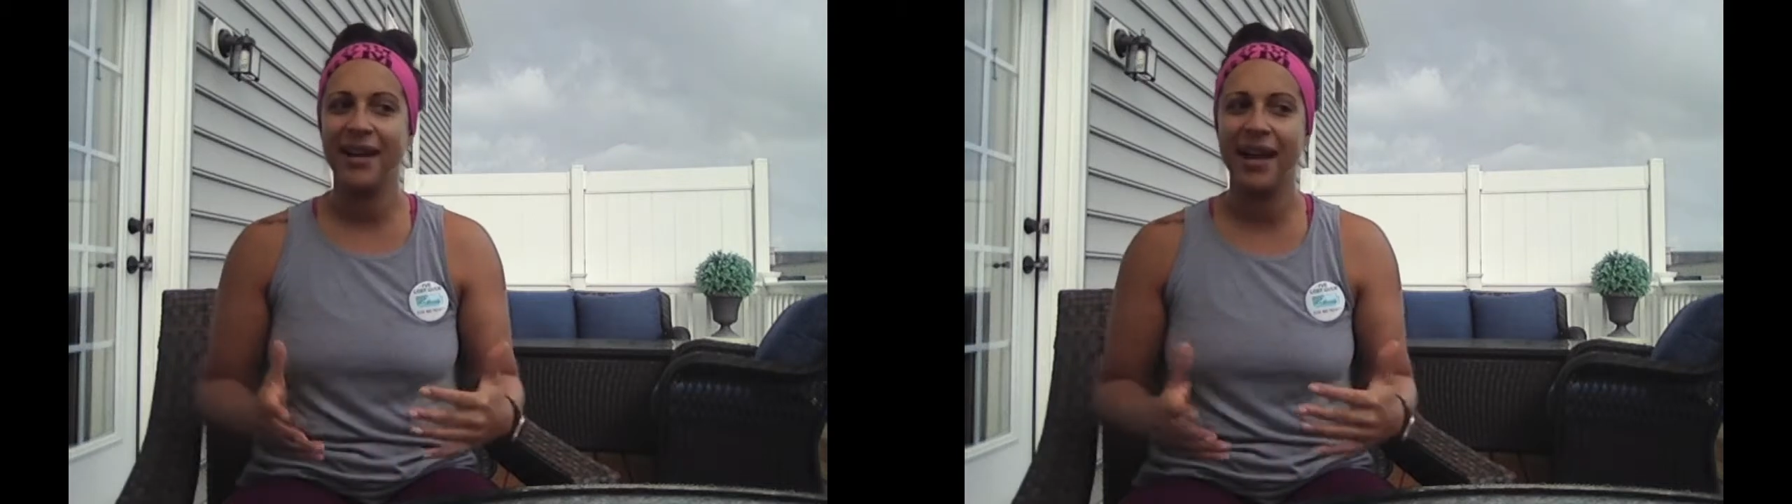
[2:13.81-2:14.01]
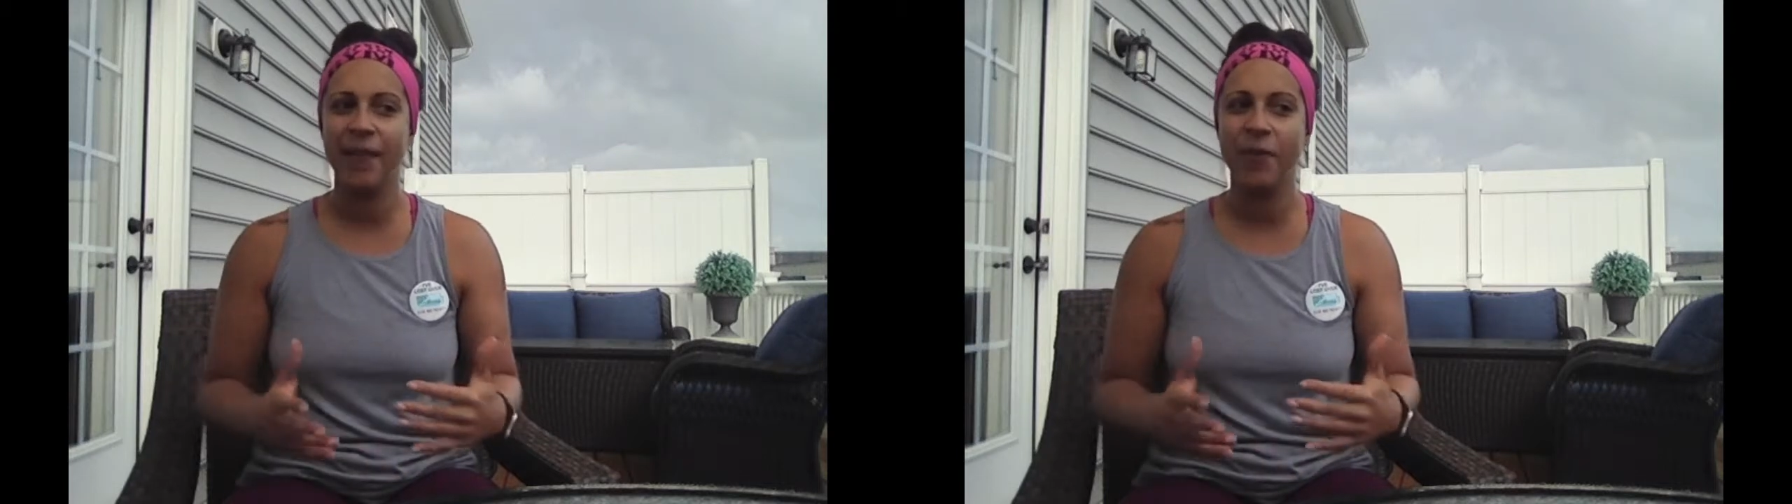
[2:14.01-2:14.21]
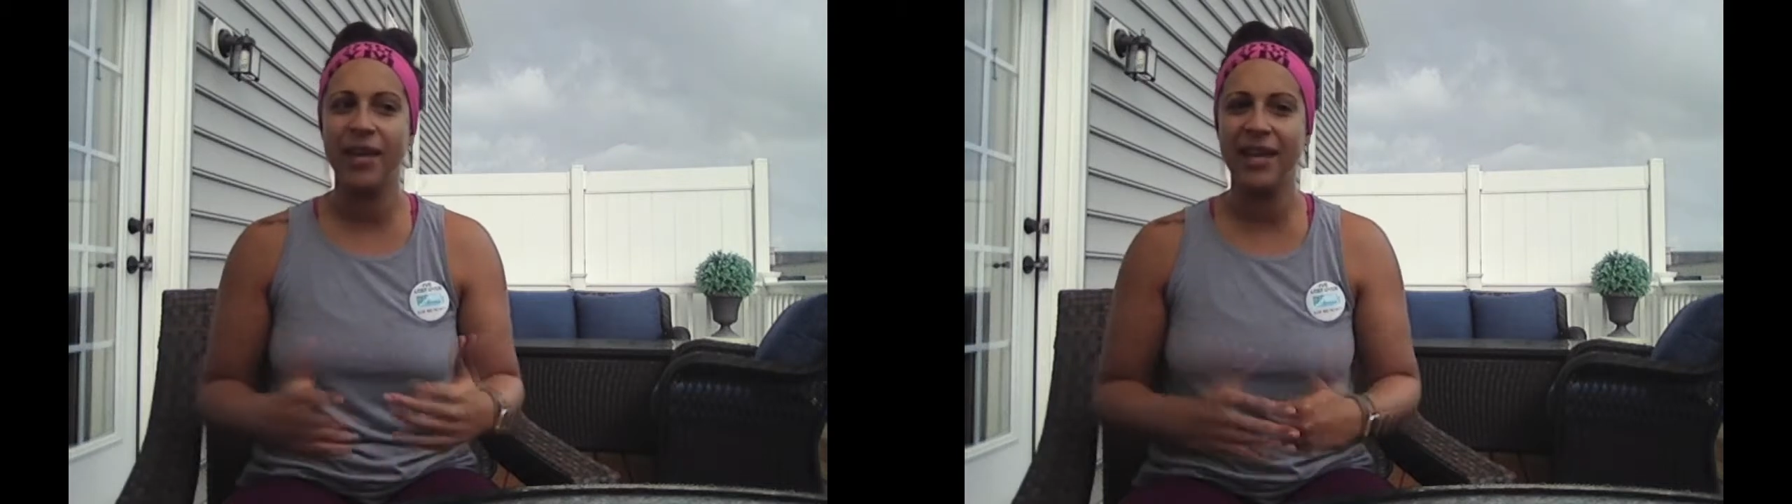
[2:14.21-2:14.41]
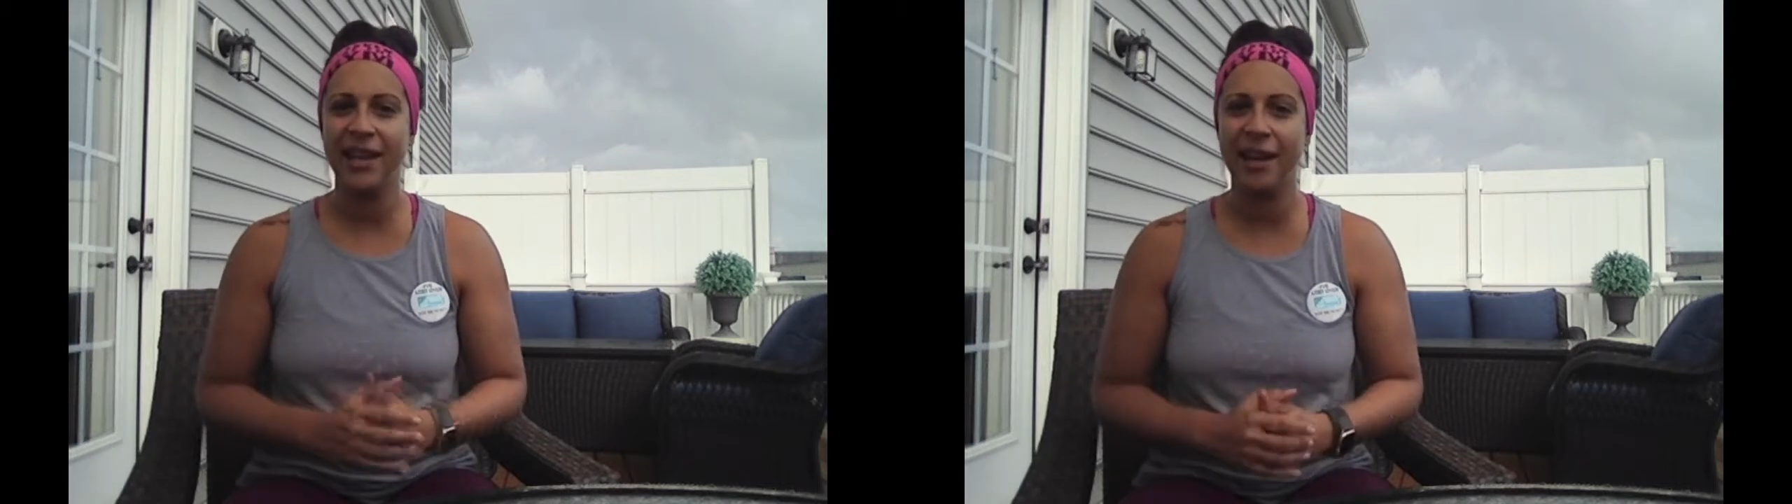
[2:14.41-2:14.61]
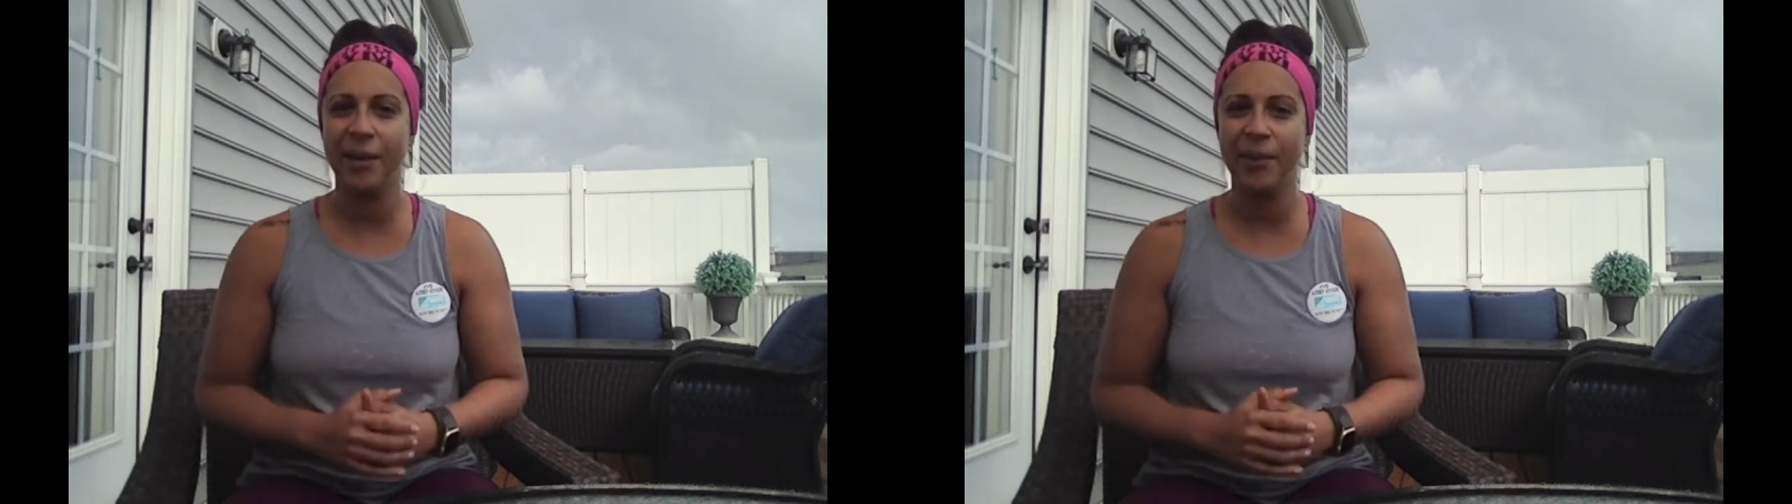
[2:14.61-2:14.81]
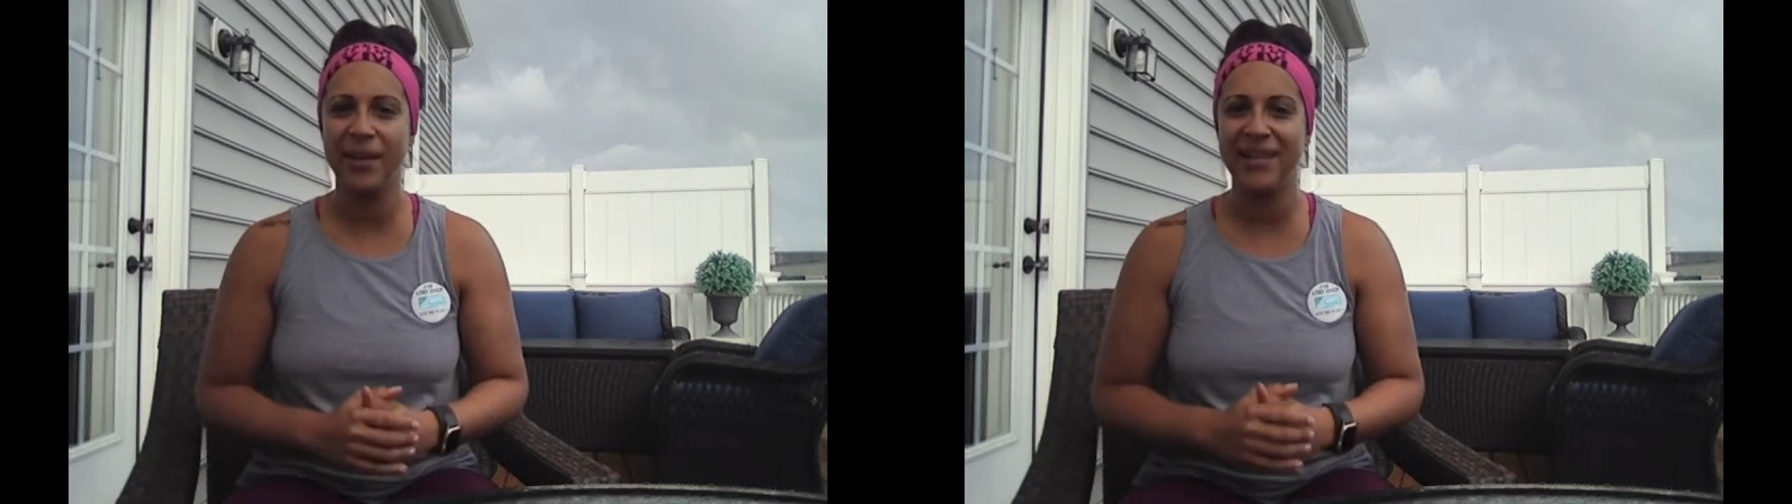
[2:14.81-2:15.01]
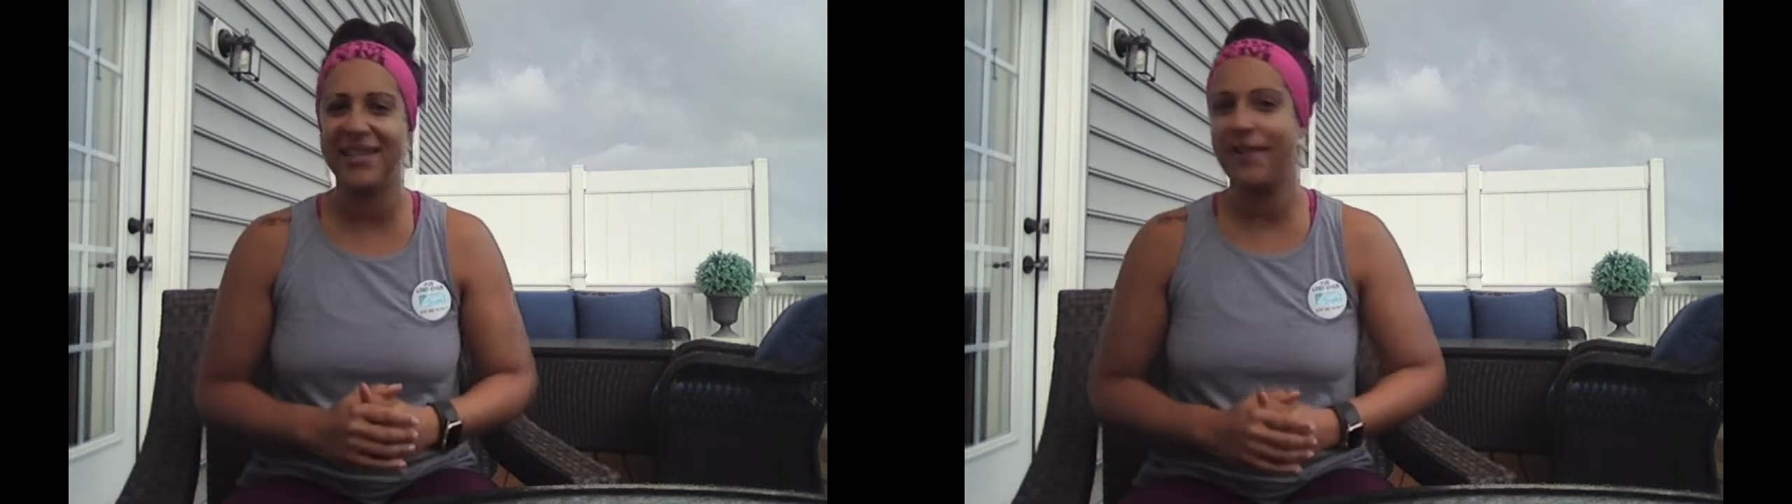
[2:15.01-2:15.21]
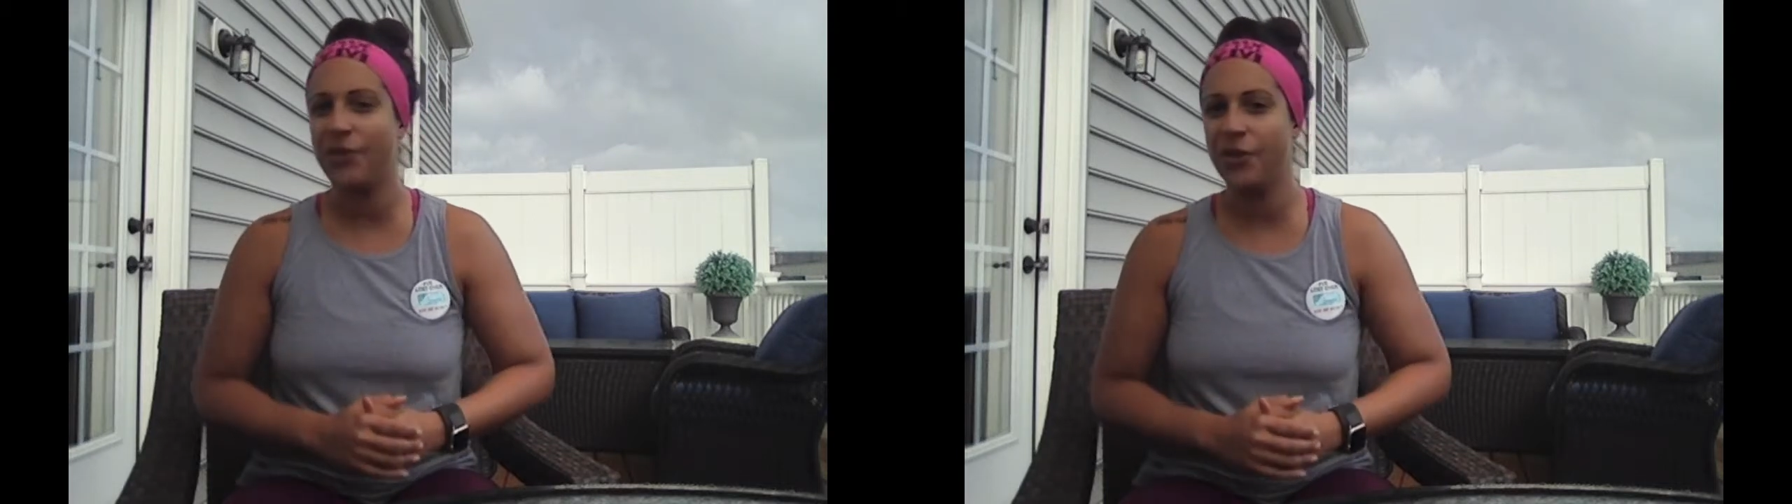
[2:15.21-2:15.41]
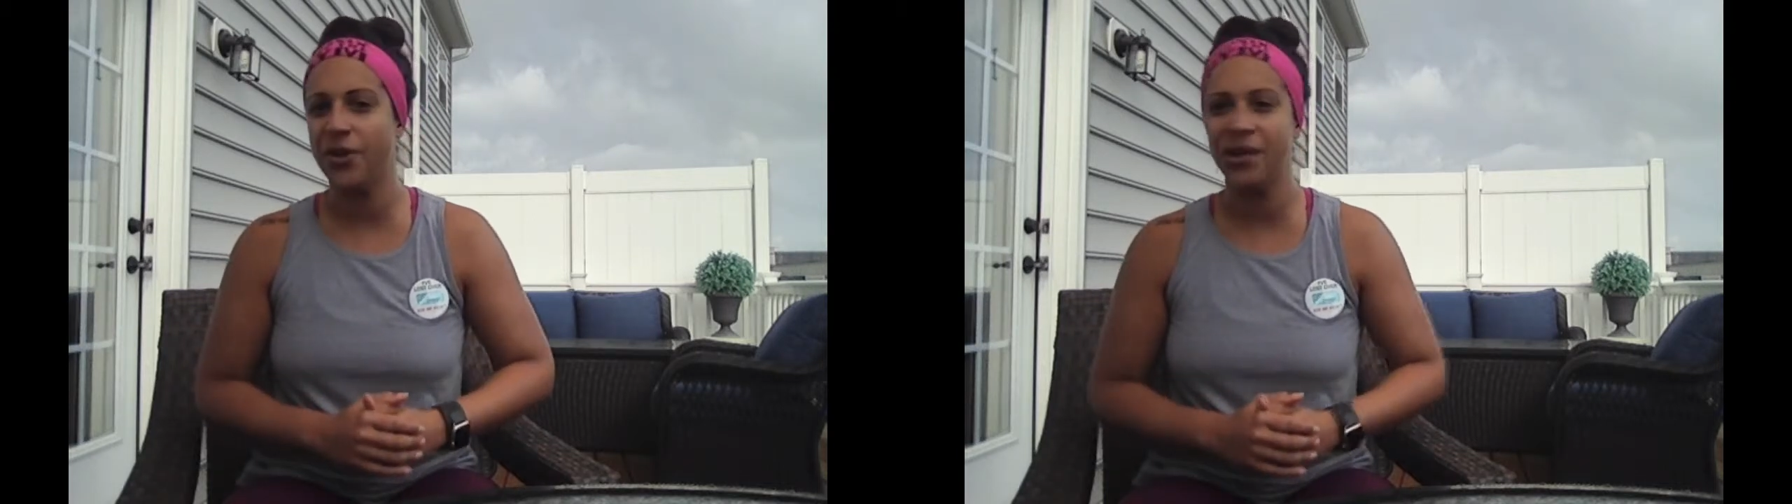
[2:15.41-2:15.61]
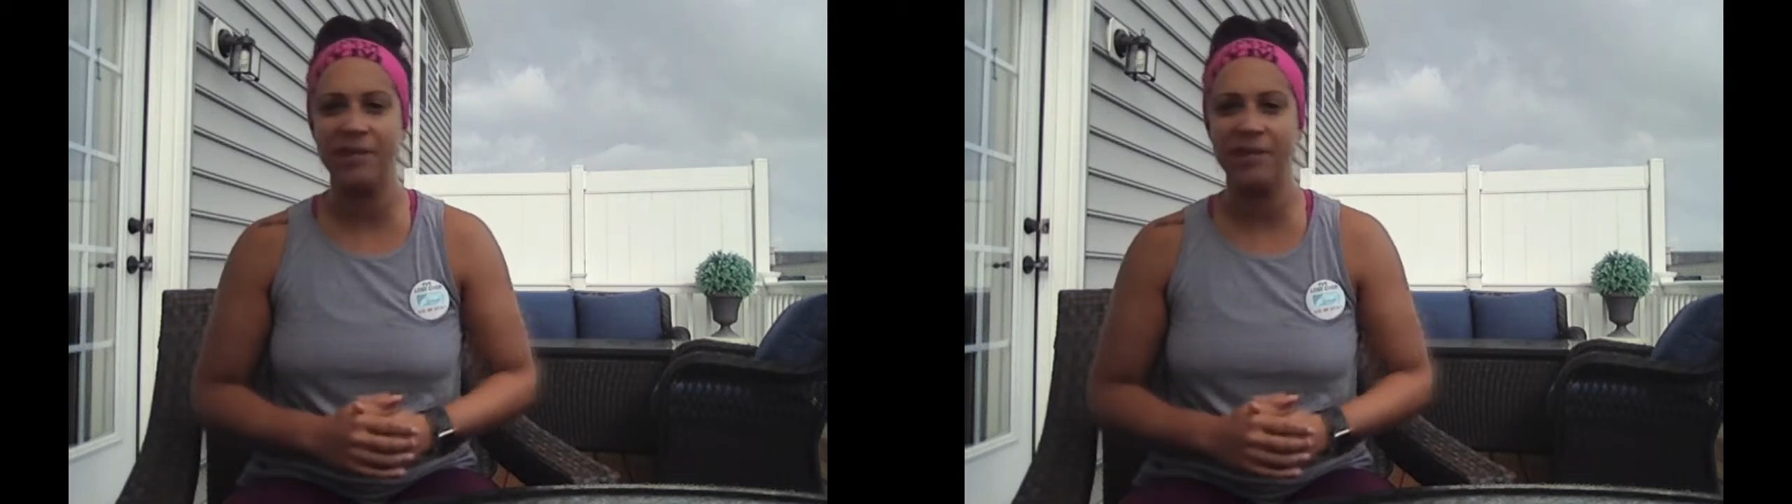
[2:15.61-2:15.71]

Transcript: I'm waking up at 7:30,